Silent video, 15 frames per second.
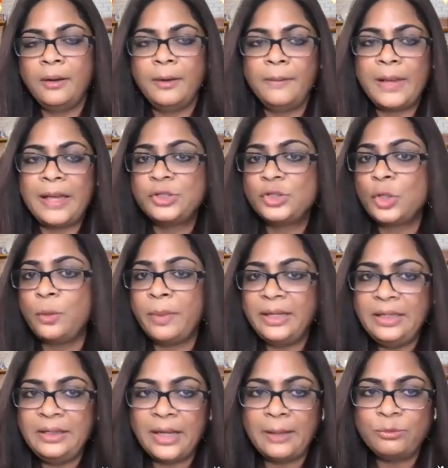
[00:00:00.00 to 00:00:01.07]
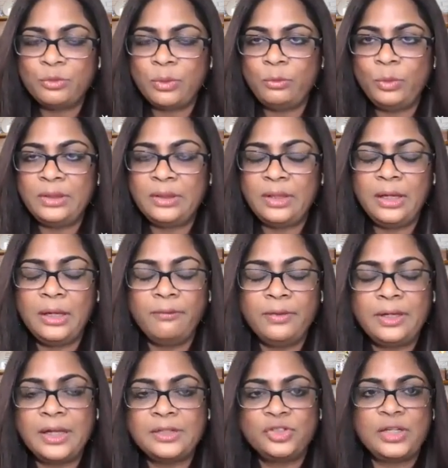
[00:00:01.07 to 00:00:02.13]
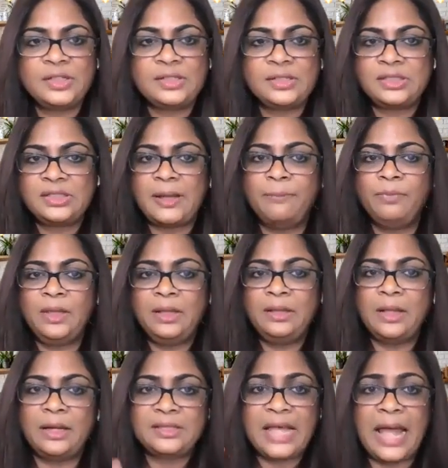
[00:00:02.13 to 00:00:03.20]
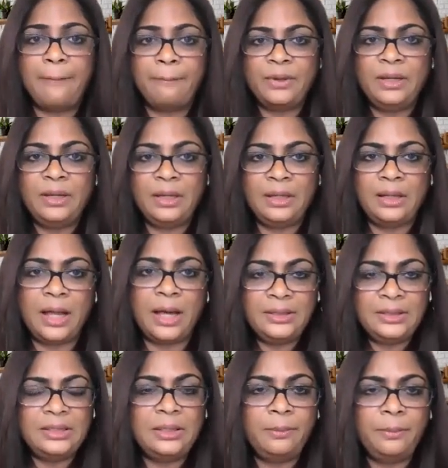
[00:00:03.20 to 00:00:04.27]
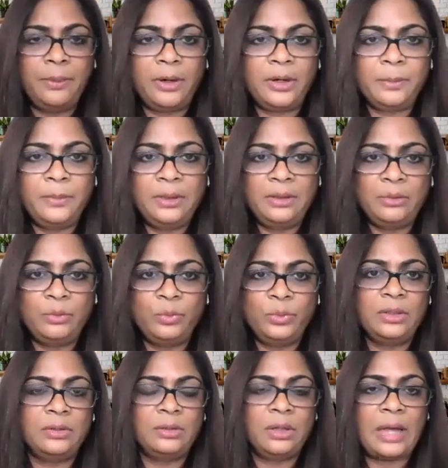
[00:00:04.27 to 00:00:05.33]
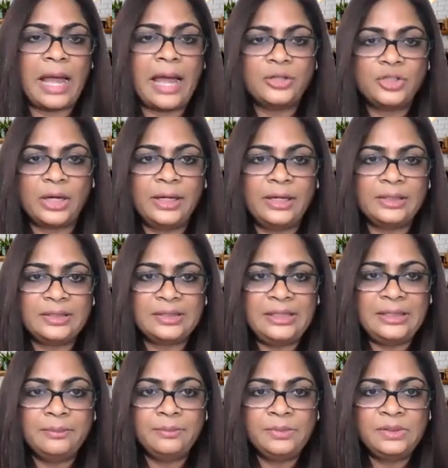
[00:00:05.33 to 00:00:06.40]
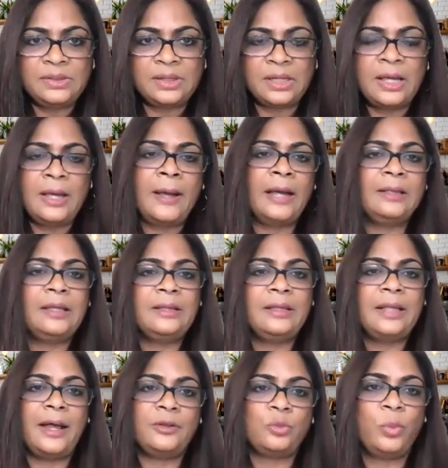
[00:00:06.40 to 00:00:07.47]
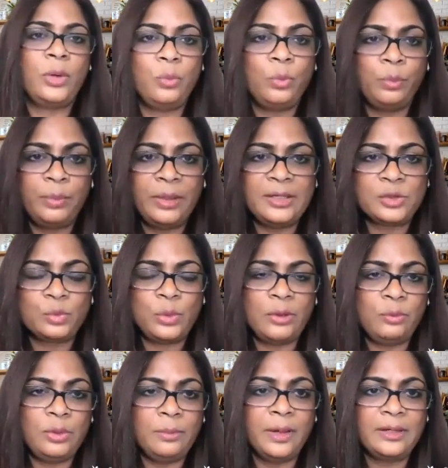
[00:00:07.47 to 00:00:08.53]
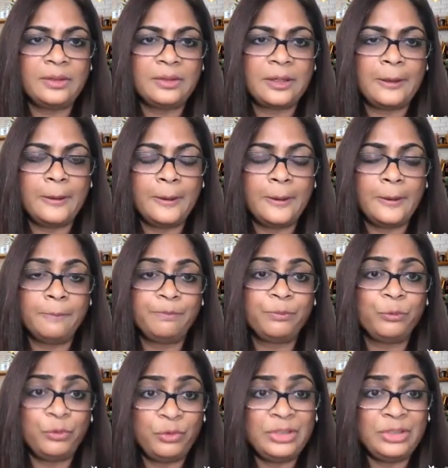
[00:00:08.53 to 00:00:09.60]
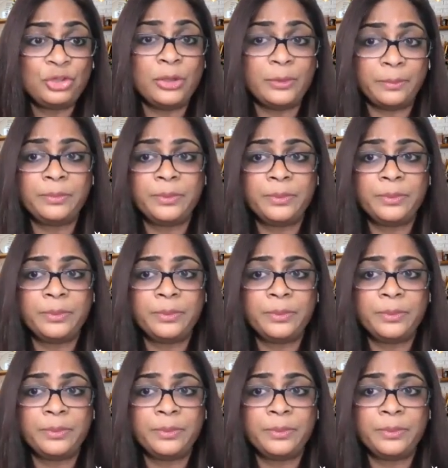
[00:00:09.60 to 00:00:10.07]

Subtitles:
And so many times when we think of it as just something that is happening in the IT department within agile teams, I think that's one place where we might be tripped.